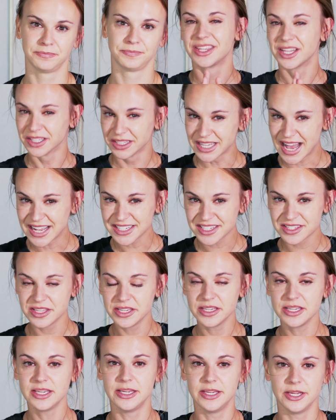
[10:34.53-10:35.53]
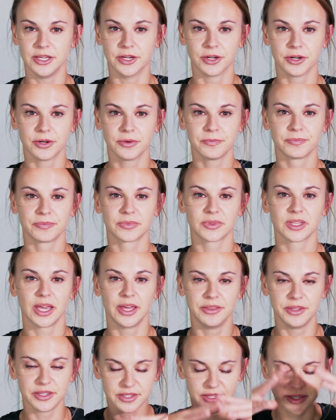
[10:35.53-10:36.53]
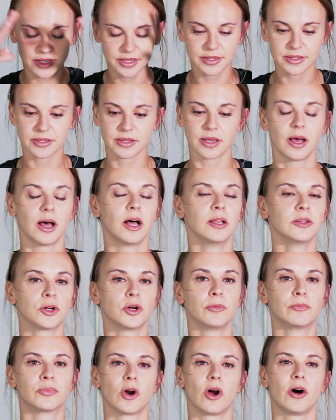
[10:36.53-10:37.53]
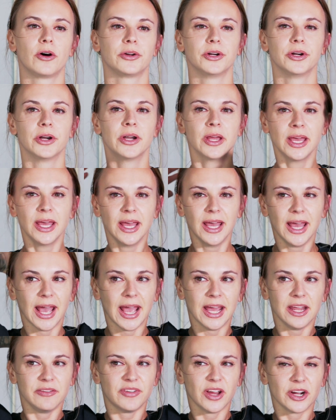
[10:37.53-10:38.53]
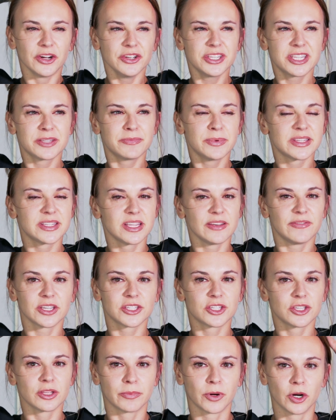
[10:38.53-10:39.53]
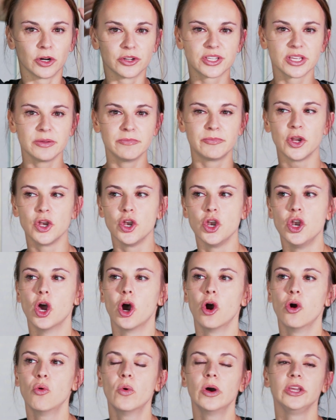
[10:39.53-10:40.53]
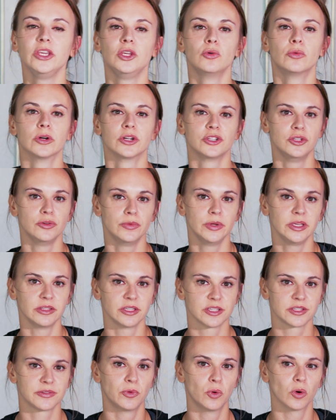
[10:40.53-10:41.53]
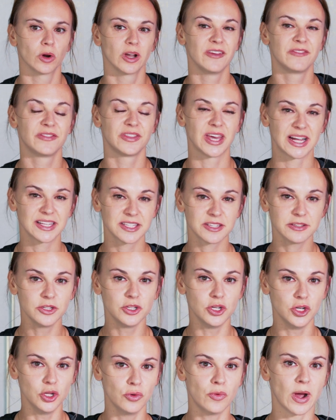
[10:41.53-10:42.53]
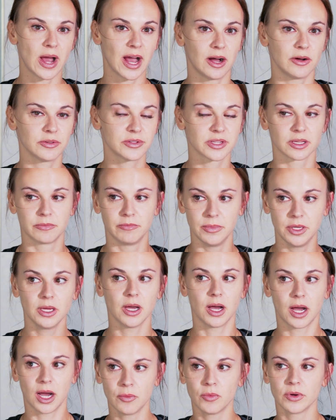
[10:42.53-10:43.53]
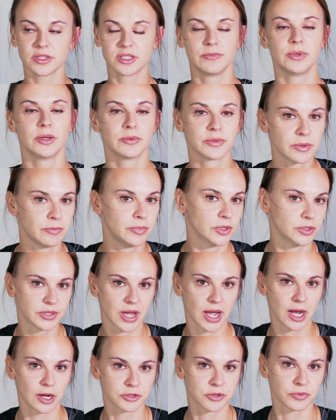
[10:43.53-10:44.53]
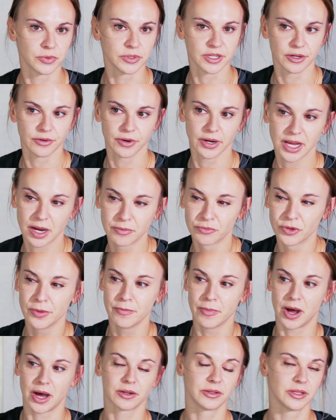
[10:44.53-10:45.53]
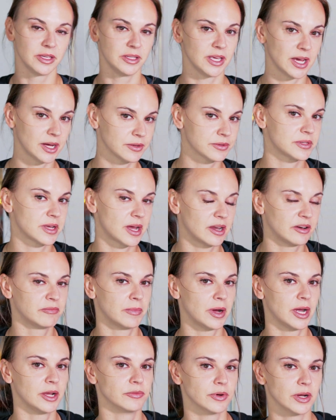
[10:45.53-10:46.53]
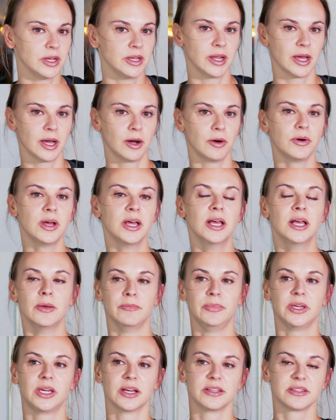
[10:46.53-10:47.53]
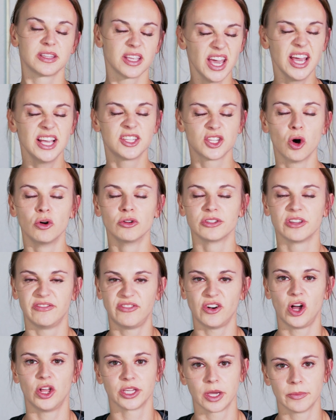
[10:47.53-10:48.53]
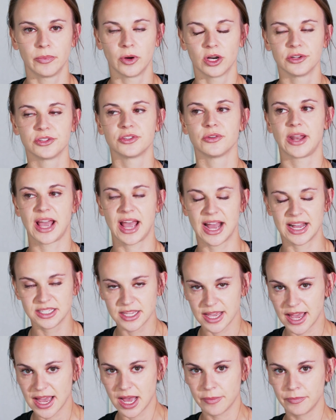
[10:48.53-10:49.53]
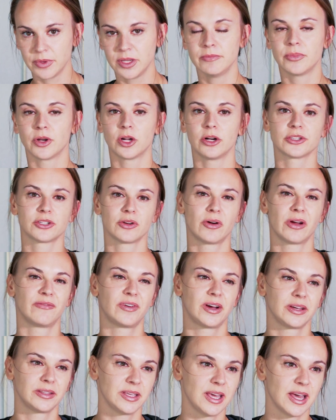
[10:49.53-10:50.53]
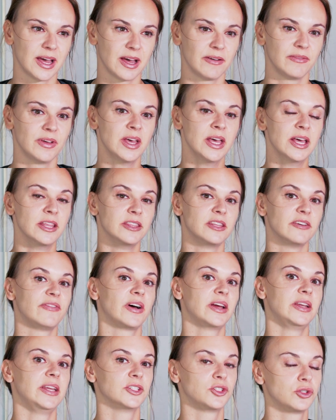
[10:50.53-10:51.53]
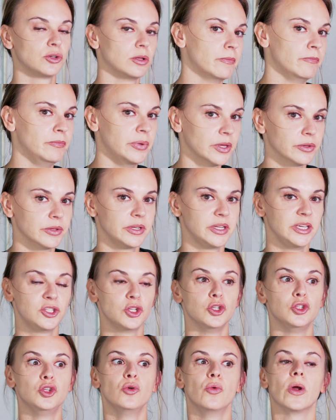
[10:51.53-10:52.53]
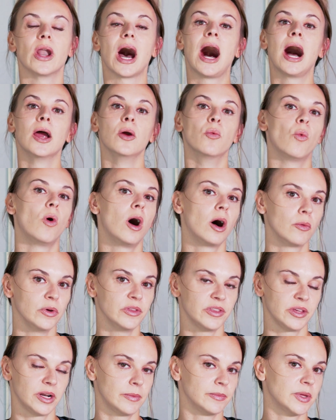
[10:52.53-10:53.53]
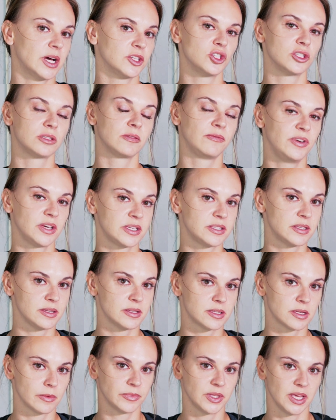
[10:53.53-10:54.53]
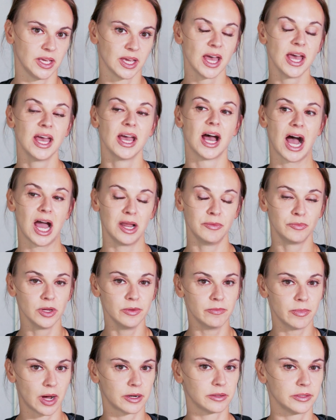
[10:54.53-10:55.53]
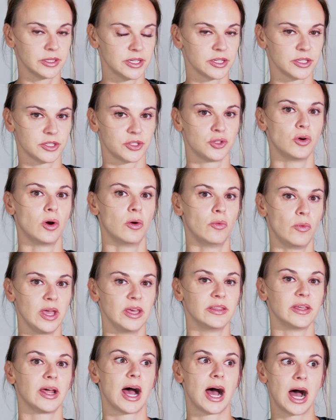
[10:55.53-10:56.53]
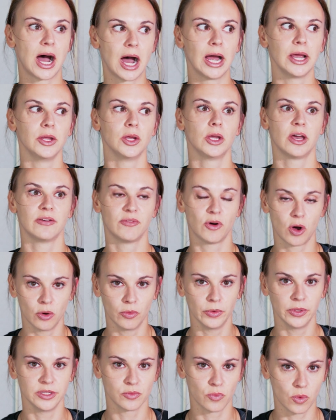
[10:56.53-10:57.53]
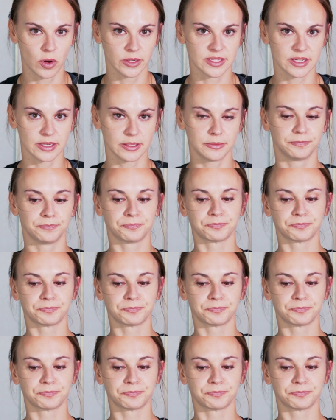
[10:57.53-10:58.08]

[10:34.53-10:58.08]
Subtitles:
The last thing here, and this is a little broader and very specific to the person, but know what you are doing this for. If that's a new house, like me, I want to be able to build a house one day, right? I'm remodeling the outside of mine right now because it's old and falling apart, so it had to happen, but also I finally have the financial ability to do what I want with it. I'm not just fixing something, I'm remodeling it to a way that I have always wanted.